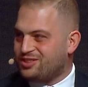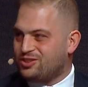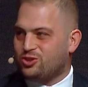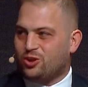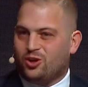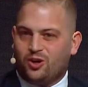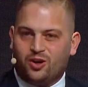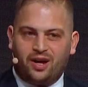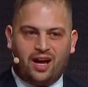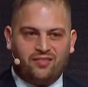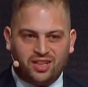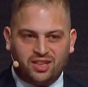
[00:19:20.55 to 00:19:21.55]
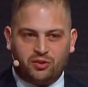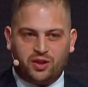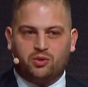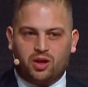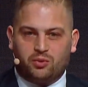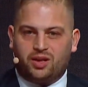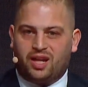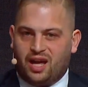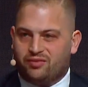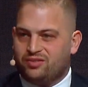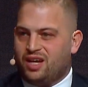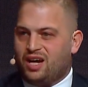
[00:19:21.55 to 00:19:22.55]
So every individual will
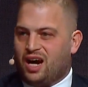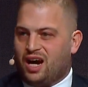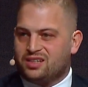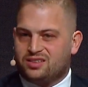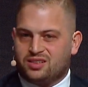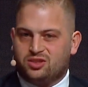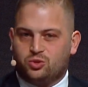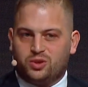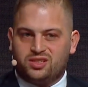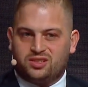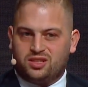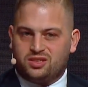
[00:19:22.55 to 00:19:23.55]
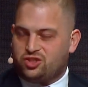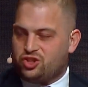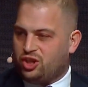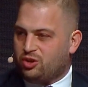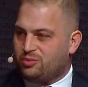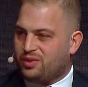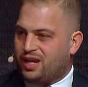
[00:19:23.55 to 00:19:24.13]
have access to his genome.